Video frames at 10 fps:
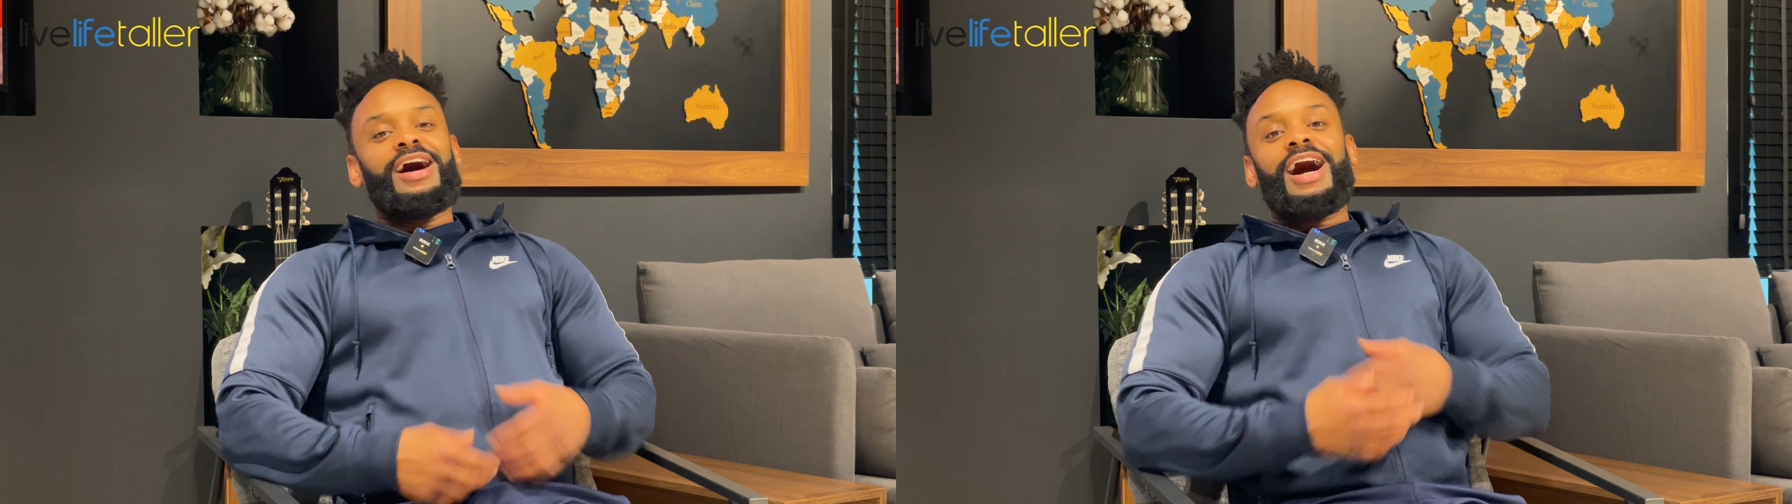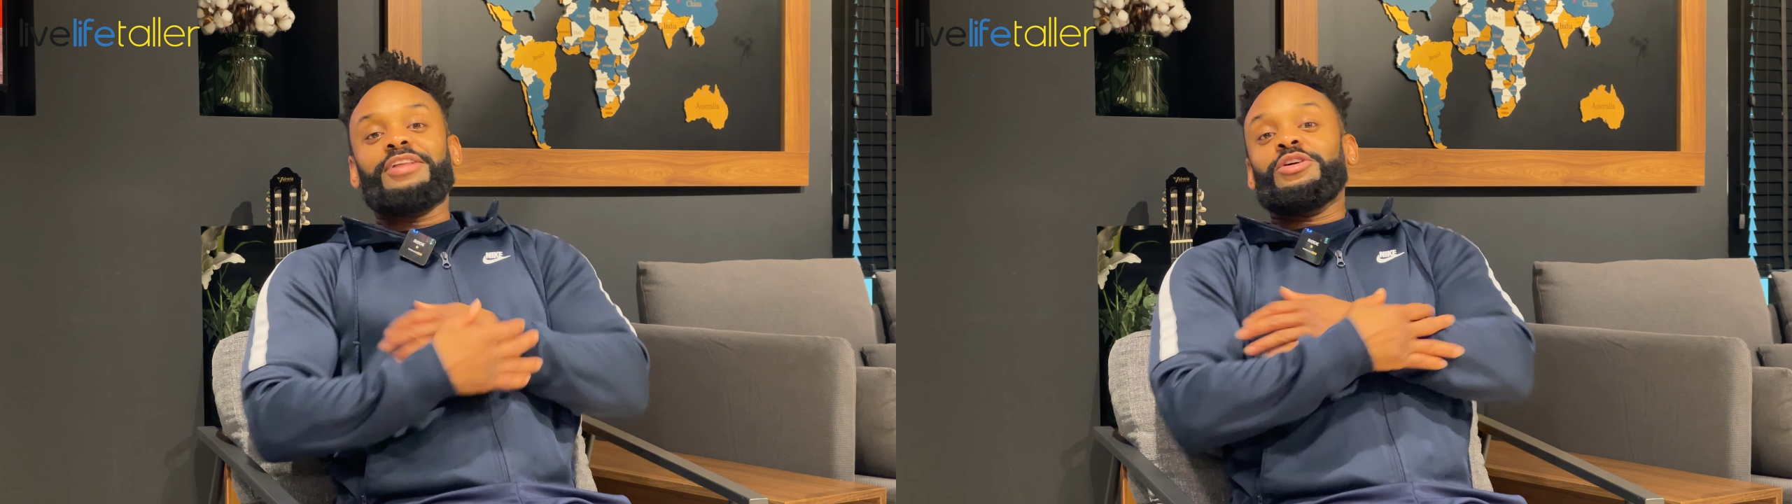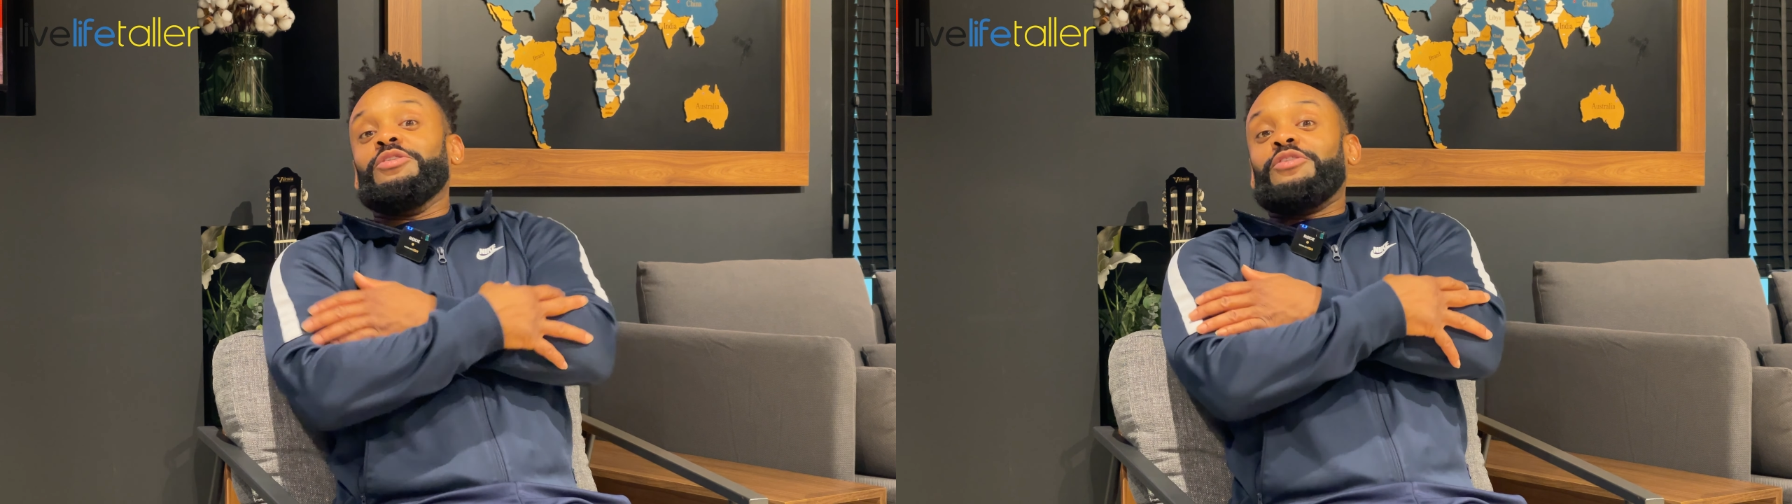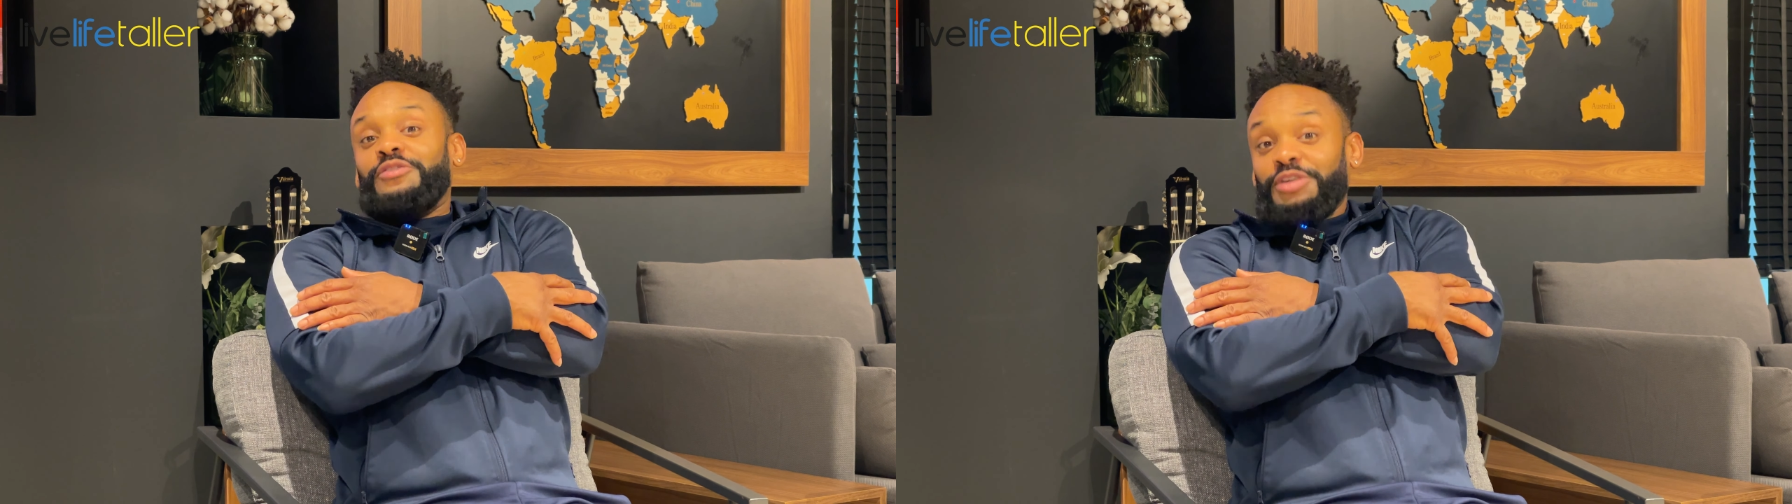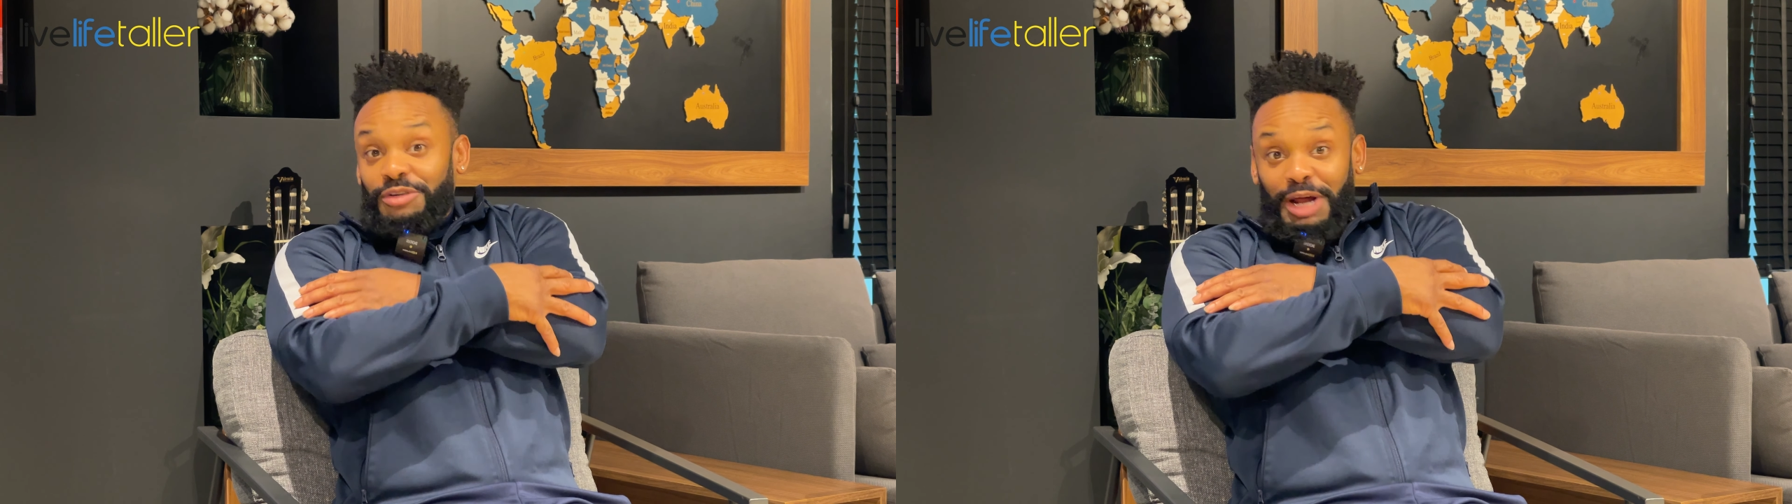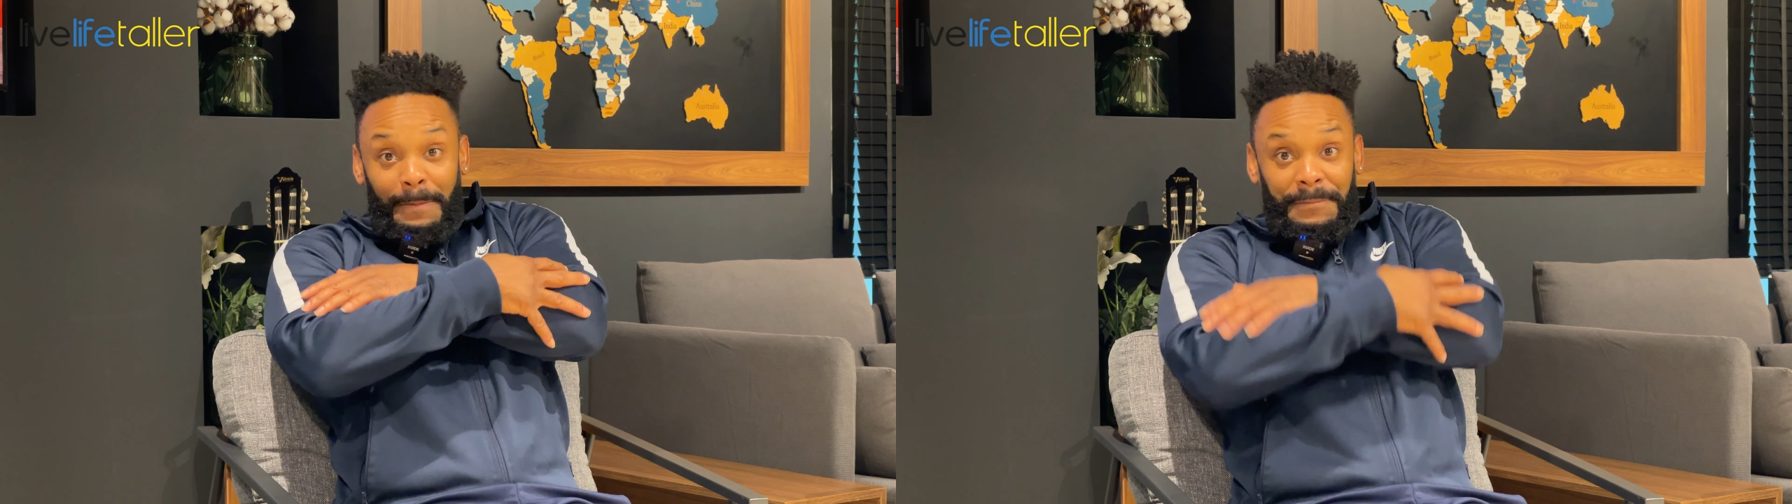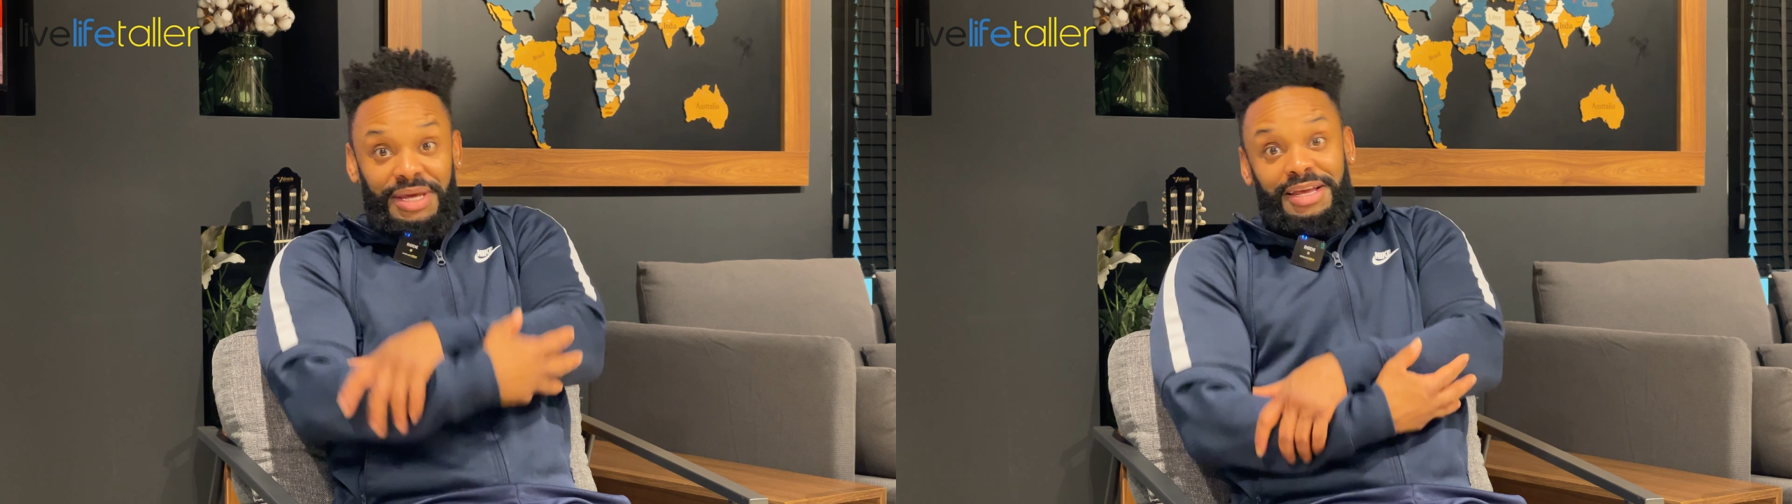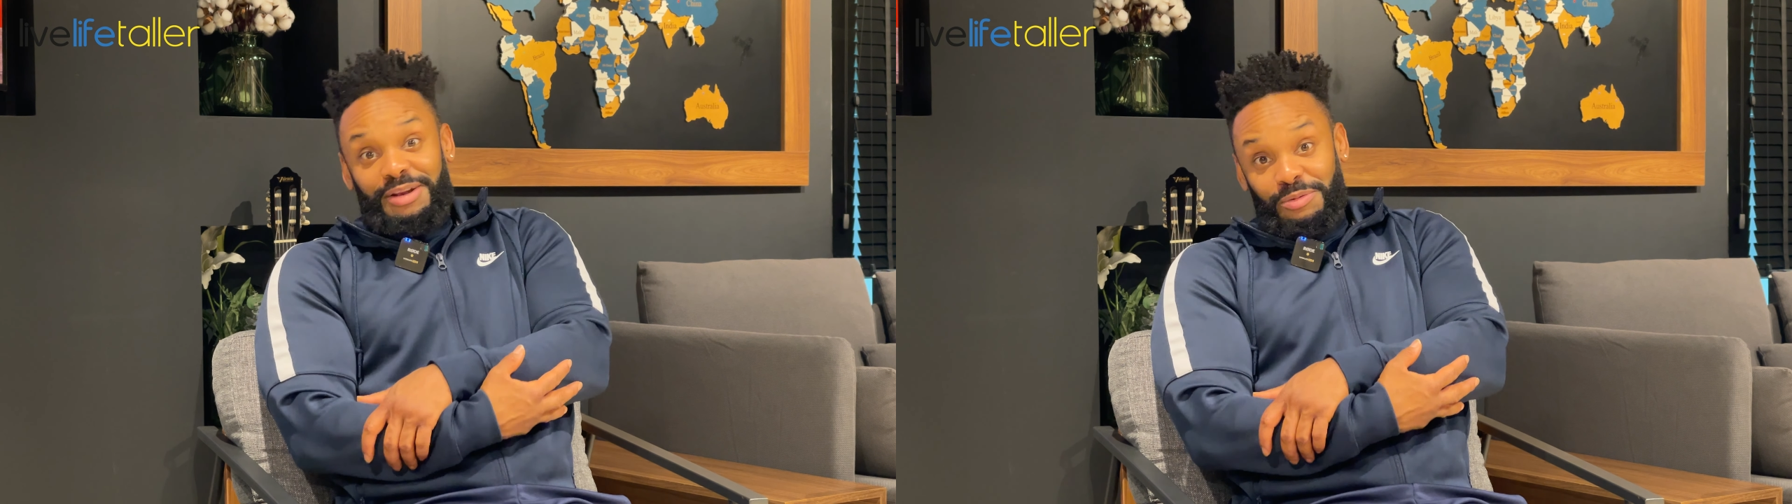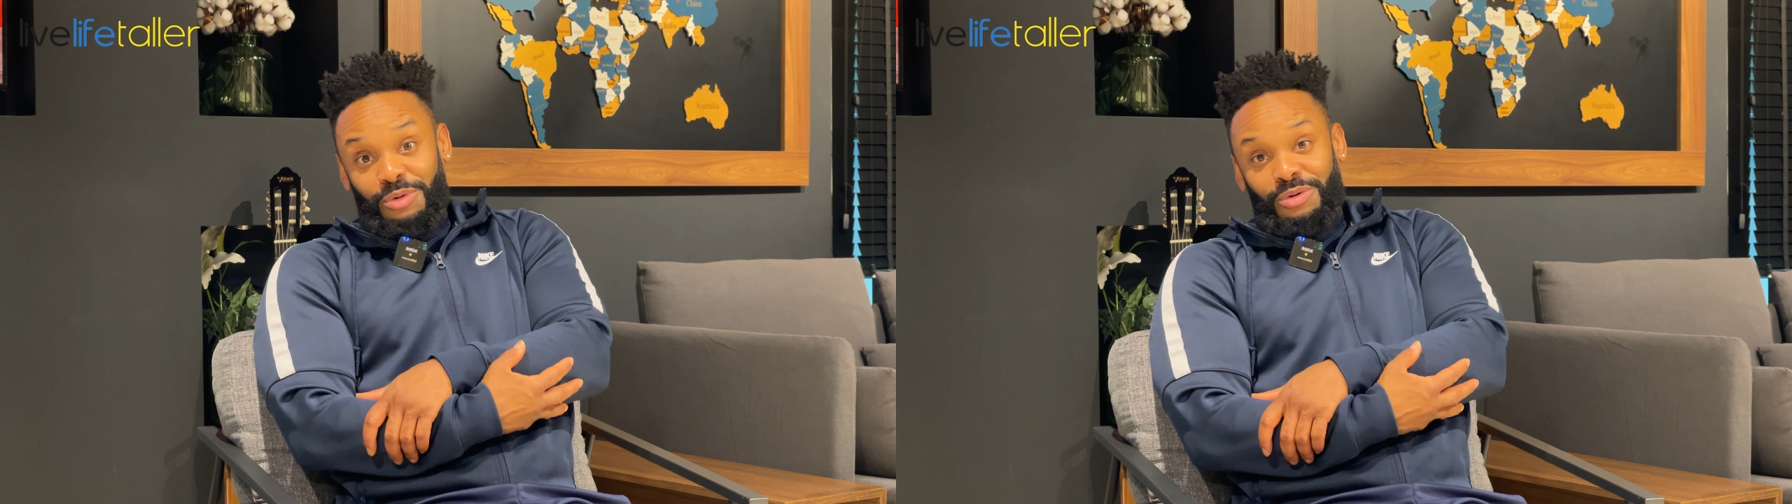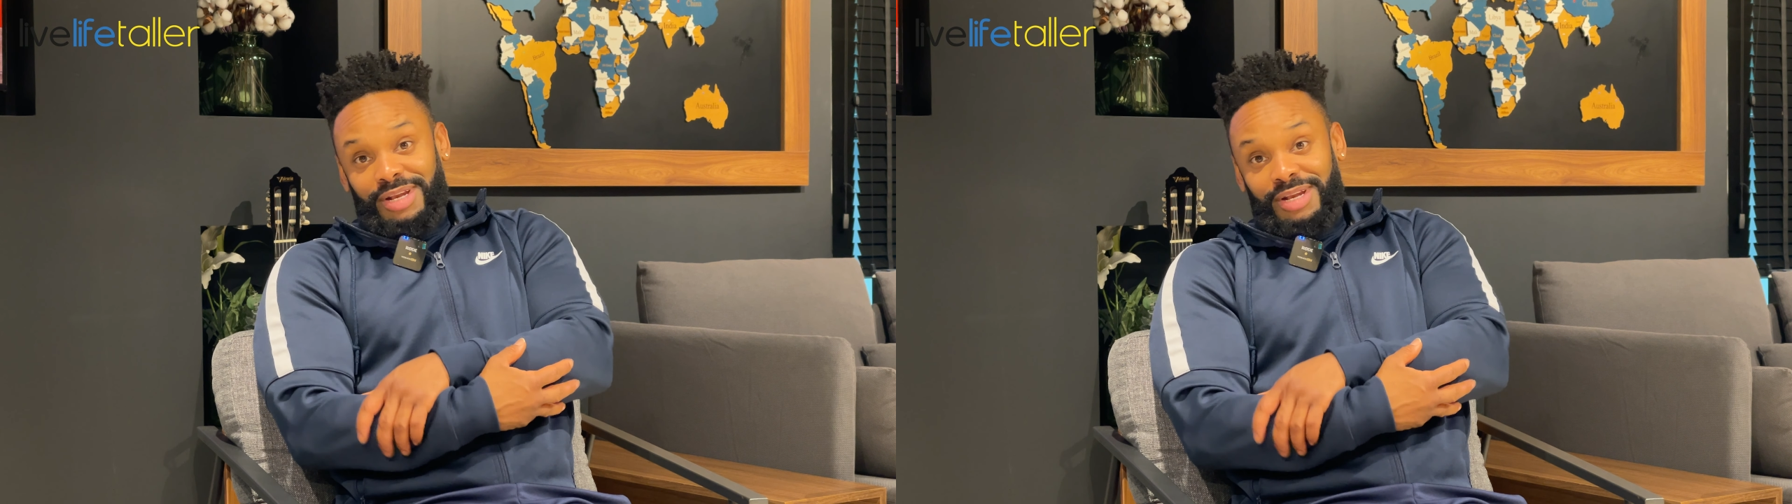I don't feel that big anymore.